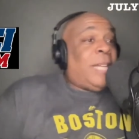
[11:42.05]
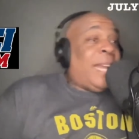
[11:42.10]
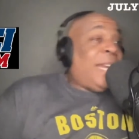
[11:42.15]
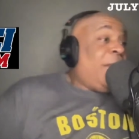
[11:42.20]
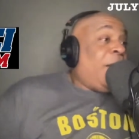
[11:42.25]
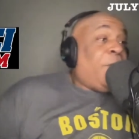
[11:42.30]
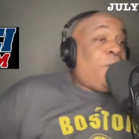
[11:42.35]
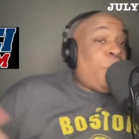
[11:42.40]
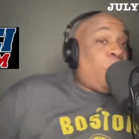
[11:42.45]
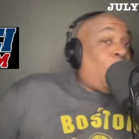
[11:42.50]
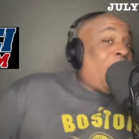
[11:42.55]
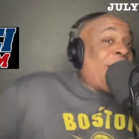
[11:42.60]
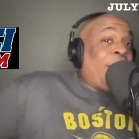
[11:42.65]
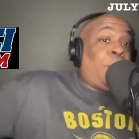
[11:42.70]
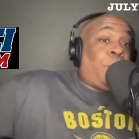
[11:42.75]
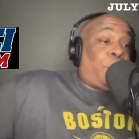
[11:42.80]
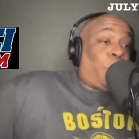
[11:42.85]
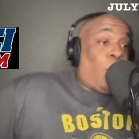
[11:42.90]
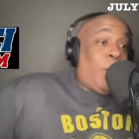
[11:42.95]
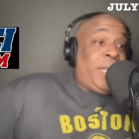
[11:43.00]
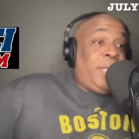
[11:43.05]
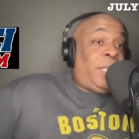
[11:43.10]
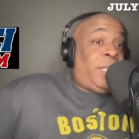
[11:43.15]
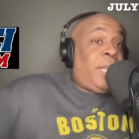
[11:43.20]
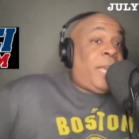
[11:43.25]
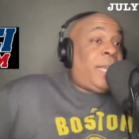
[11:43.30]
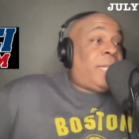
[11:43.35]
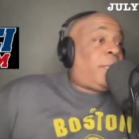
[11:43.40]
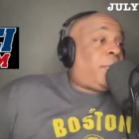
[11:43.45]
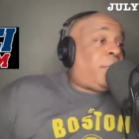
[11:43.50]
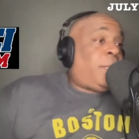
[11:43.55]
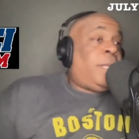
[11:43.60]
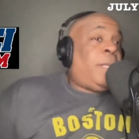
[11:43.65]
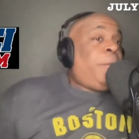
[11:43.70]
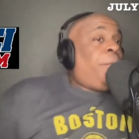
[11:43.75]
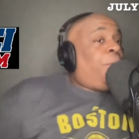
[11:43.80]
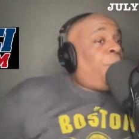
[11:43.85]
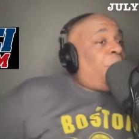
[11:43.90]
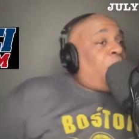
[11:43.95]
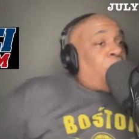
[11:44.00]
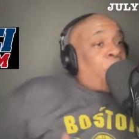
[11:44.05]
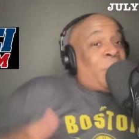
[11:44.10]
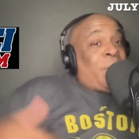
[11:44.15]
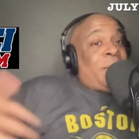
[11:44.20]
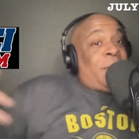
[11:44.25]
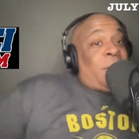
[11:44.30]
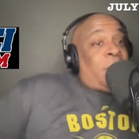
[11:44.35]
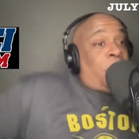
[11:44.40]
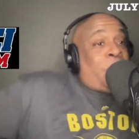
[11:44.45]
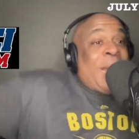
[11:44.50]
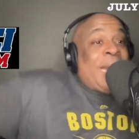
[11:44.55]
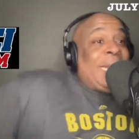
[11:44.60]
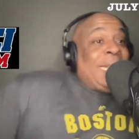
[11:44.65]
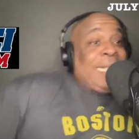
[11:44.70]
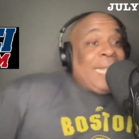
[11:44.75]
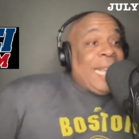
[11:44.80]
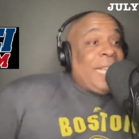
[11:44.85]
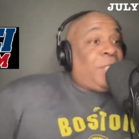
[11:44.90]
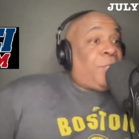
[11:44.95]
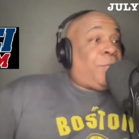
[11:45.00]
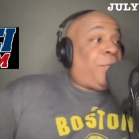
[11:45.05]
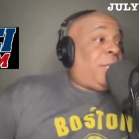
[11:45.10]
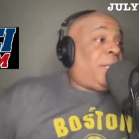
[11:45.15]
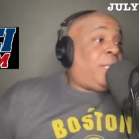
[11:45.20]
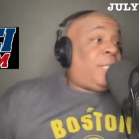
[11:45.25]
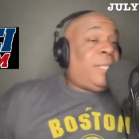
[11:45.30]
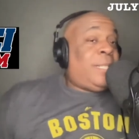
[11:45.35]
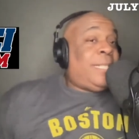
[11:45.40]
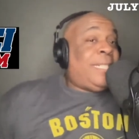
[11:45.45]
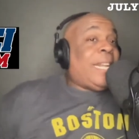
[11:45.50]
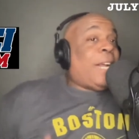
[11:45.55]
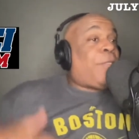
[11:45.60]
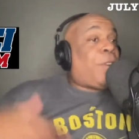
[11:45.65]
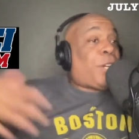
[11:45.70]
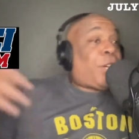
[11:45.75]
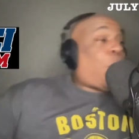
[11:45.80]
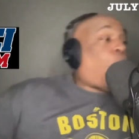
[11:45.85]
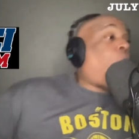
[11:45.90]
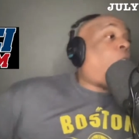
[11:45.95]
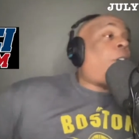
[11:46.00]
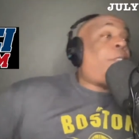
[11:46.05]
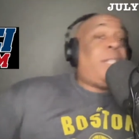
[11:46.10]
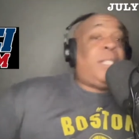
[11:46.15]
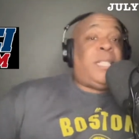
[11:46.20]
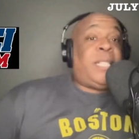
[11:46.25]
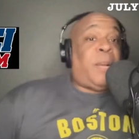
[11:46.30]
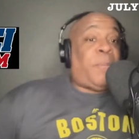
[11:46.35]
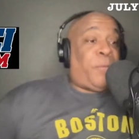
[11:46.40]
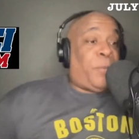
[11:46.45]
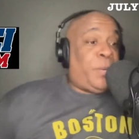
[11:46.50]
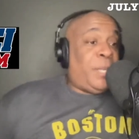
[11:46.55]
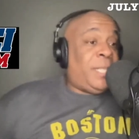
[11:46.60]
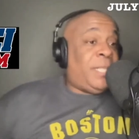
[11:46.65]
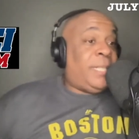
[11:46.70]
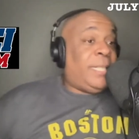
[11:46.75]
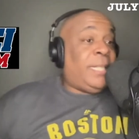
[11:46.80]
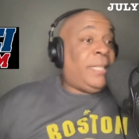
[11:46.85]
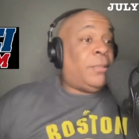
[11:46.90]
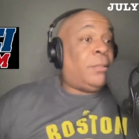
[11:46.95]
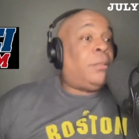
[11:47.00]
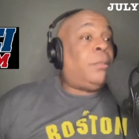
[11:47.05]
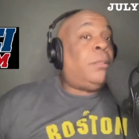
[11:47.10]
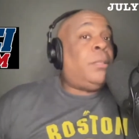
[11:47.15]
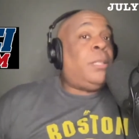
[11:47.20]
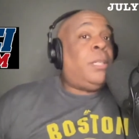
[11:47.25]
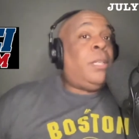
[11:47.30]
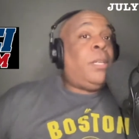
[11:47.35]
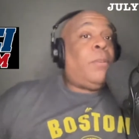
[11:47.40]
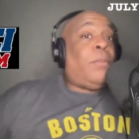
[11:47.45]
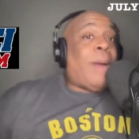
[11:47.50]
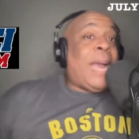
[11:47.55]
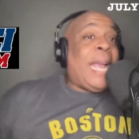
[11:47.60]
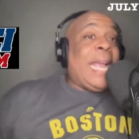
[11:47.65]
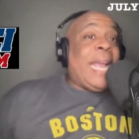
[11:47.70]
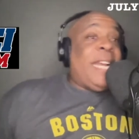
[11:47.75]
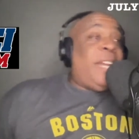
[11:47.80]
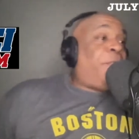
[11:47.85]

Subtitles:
then if you wait until 26, the pending danger is Derek Carr is up for his deal, right?